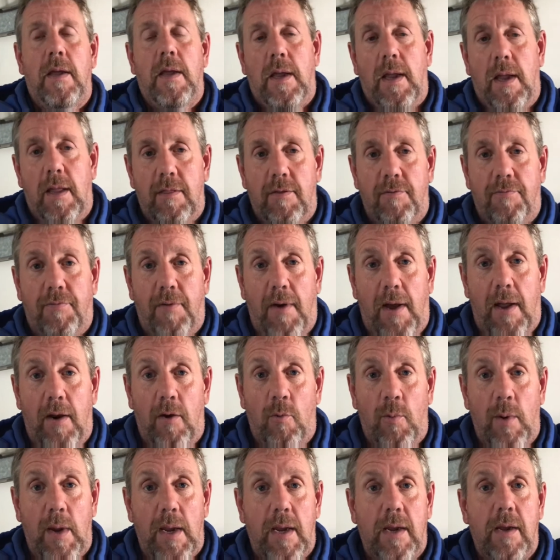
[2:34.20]
in the final
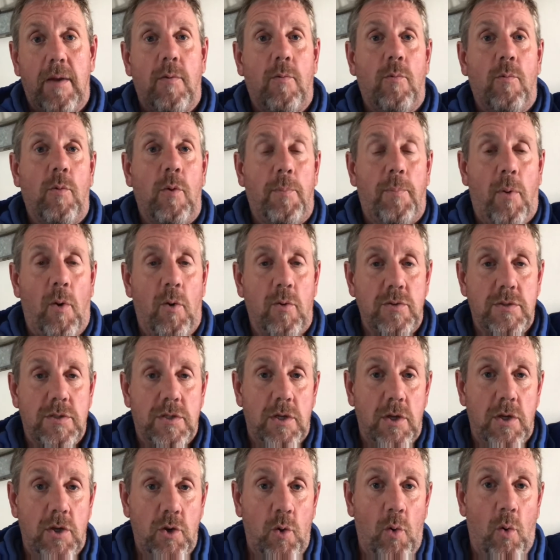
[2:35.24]
week, we'll post
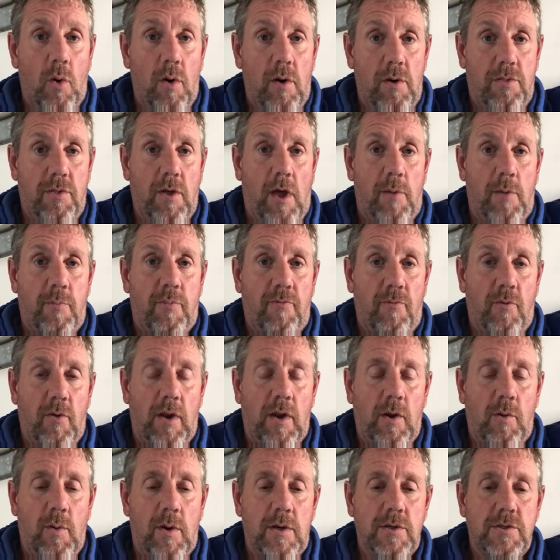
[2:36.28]
your thought-provoking
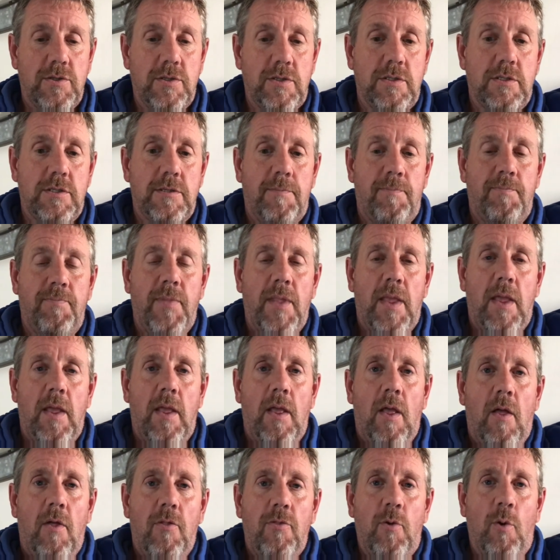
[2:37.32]
questions.
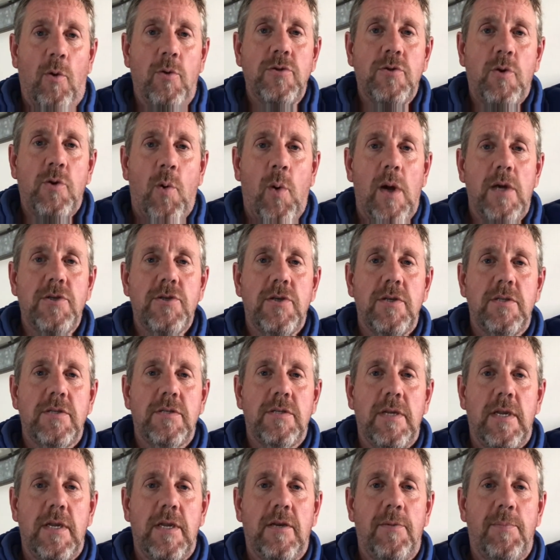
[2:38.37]
Those questions
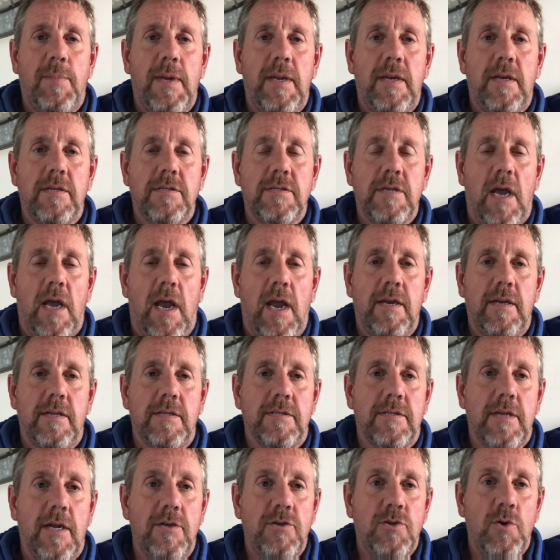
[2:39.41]
need to be designed in
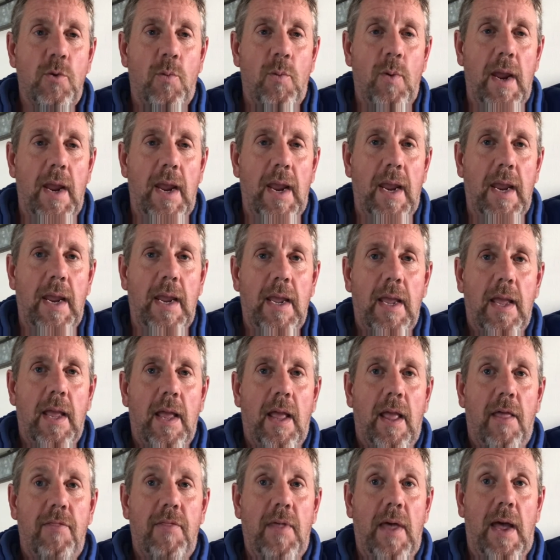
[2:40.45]
such a way
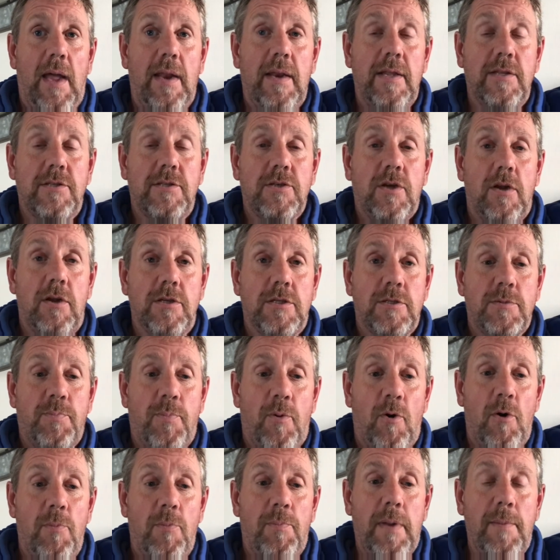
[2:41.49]
that it's going to
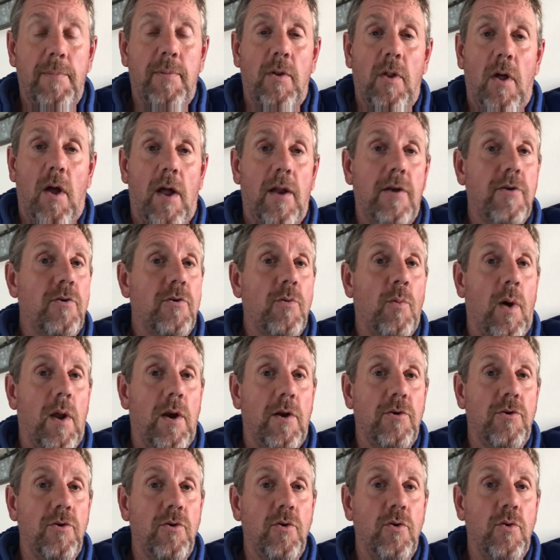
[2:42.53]
spur people on to want to
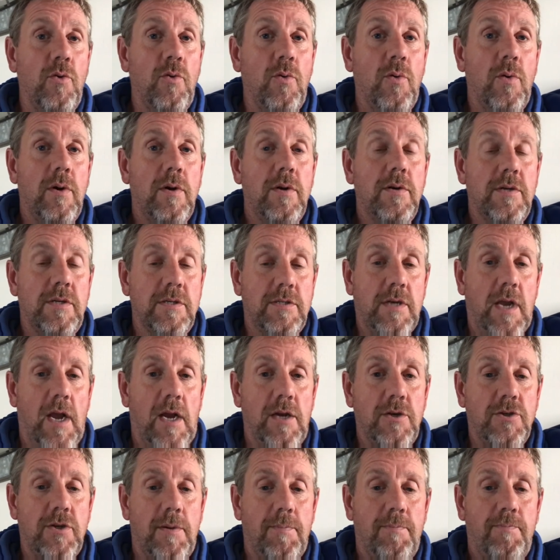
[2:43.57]
do
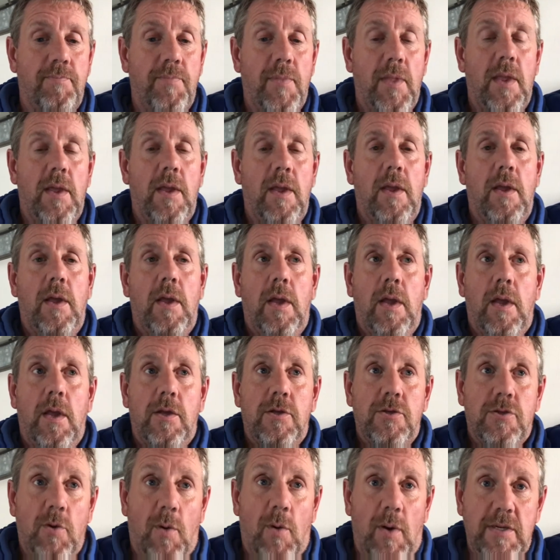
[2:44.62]
discussion.
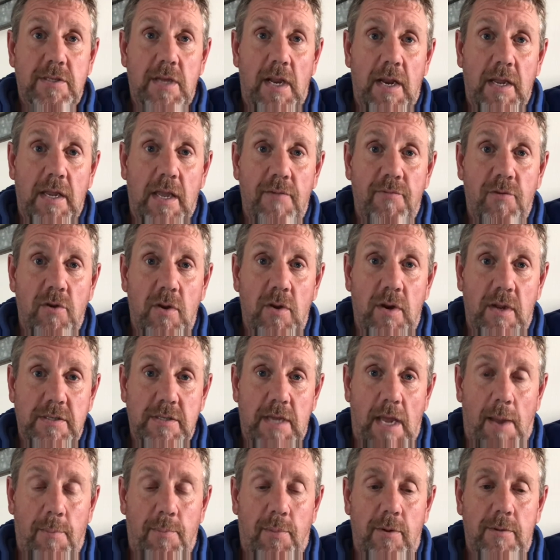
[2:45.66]
So I said I'd give you an
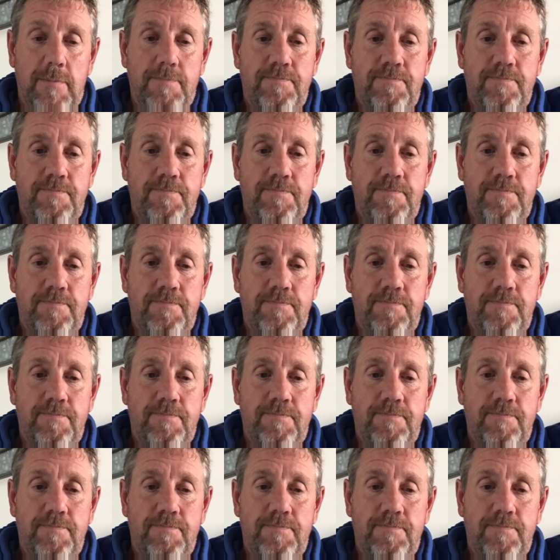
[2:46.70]
example.